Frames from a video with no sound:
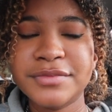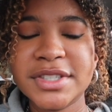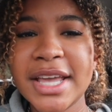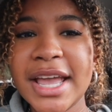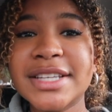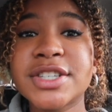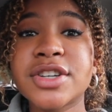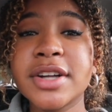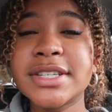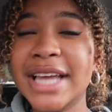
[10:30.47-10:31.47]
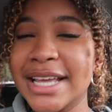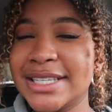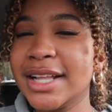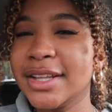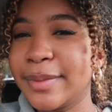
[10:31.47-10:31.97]
See, it starts
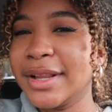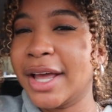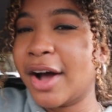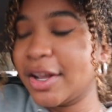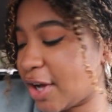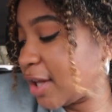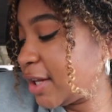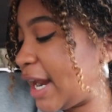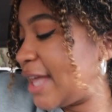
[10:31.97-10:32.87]
tasting a little bit like hot chocolate